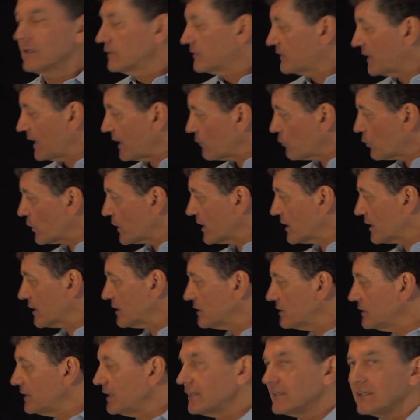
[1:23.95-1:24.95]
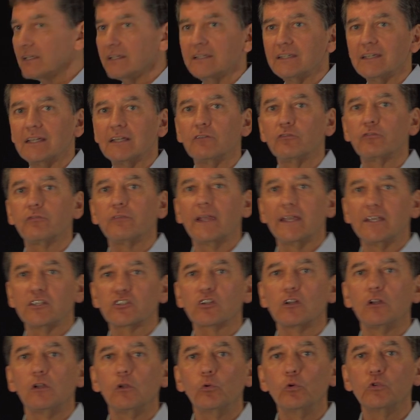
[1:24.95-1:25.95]
They were clearly the
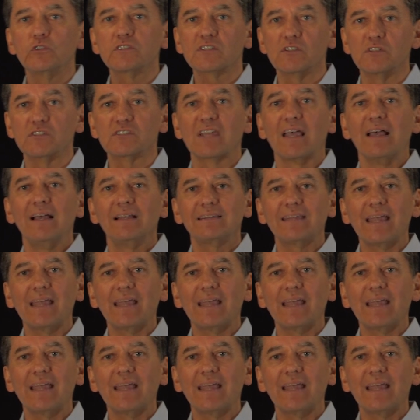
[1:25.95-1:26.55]
inflation losers.